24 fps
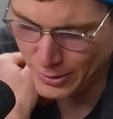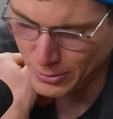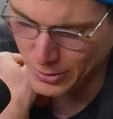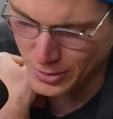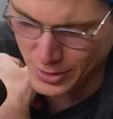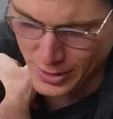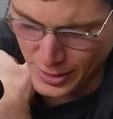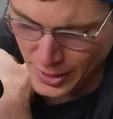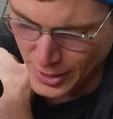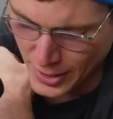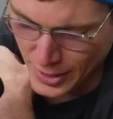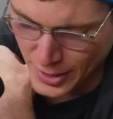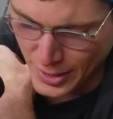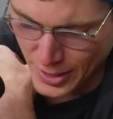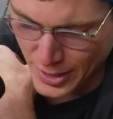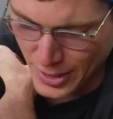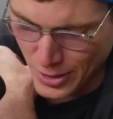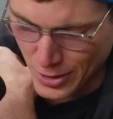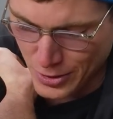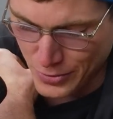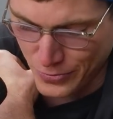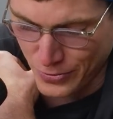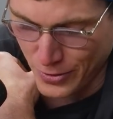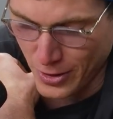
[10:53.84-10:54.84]

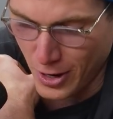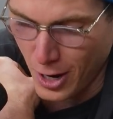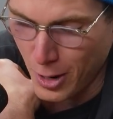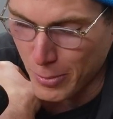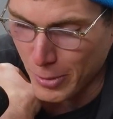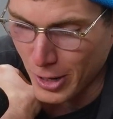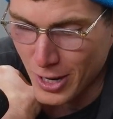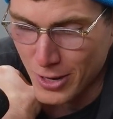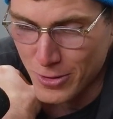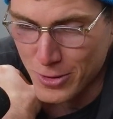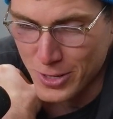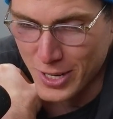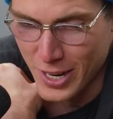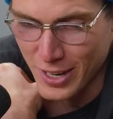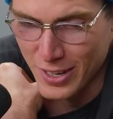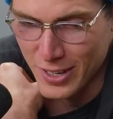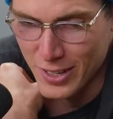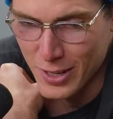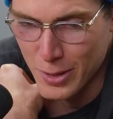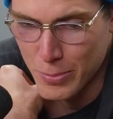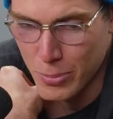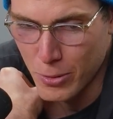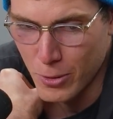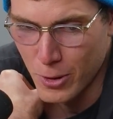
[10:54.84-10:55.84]
was phenomenal. It was kind
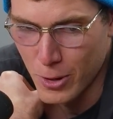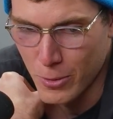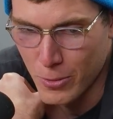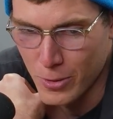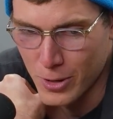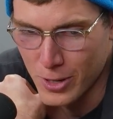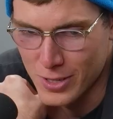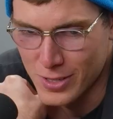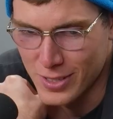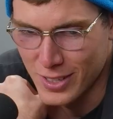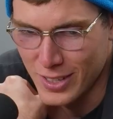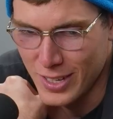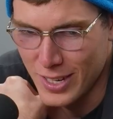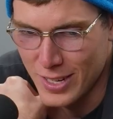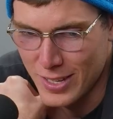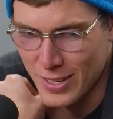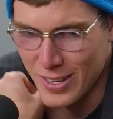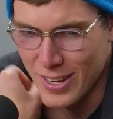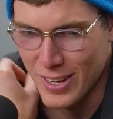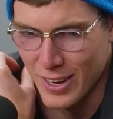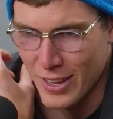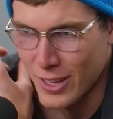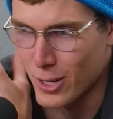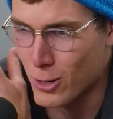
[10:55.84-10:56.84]
of the point where
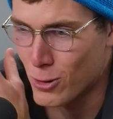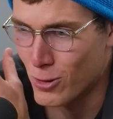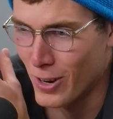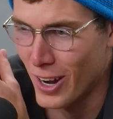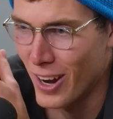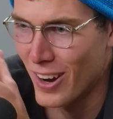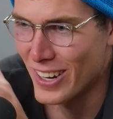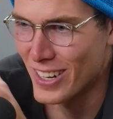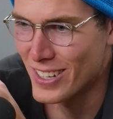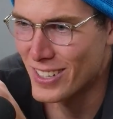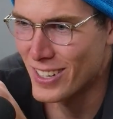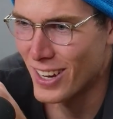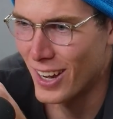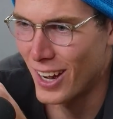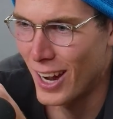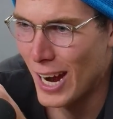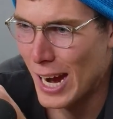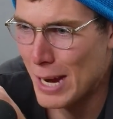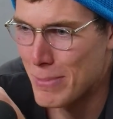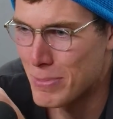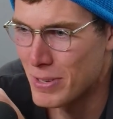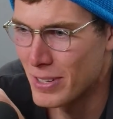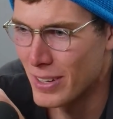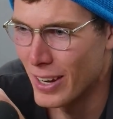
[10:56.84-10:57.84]
the crowd gets
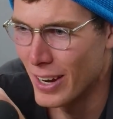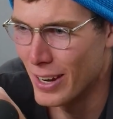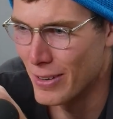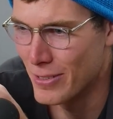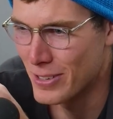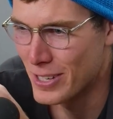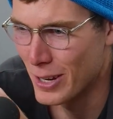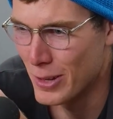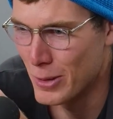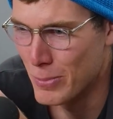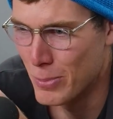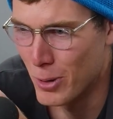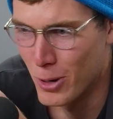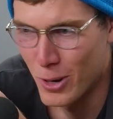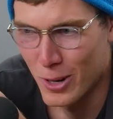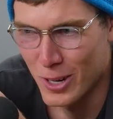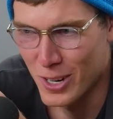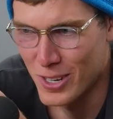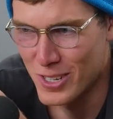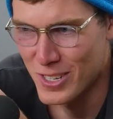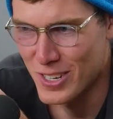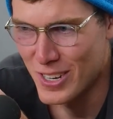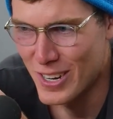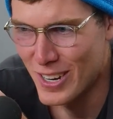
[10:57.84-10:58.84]
hyped every time the ball
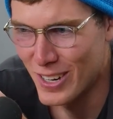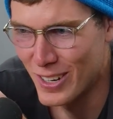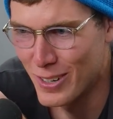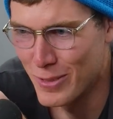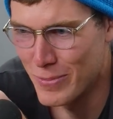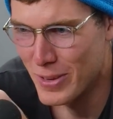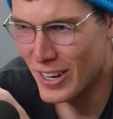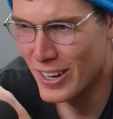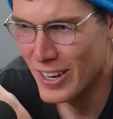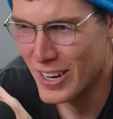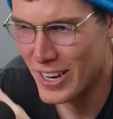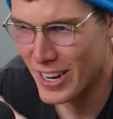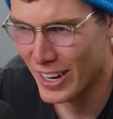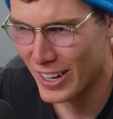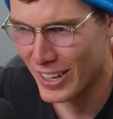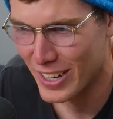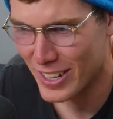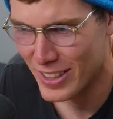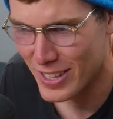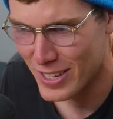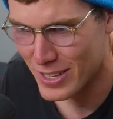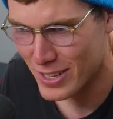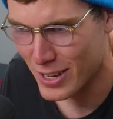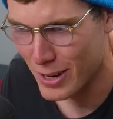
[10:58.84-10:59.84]
goes near him. You kind of
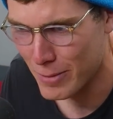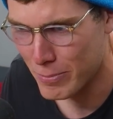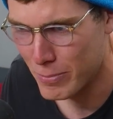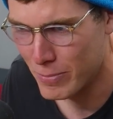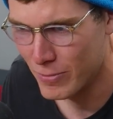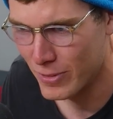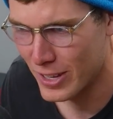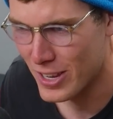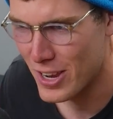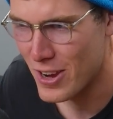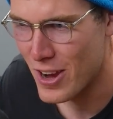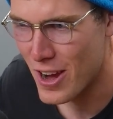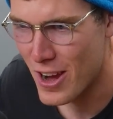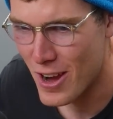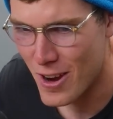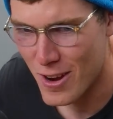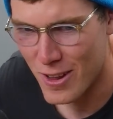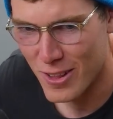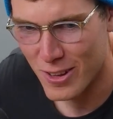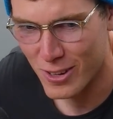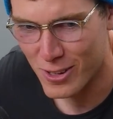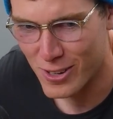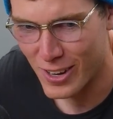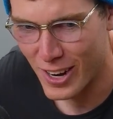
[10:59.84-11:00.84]
get this like you
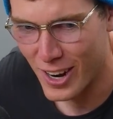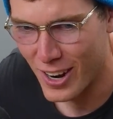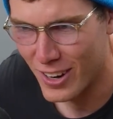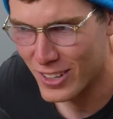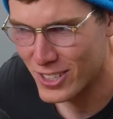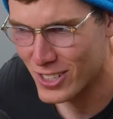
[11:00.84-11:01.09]
hear the crowd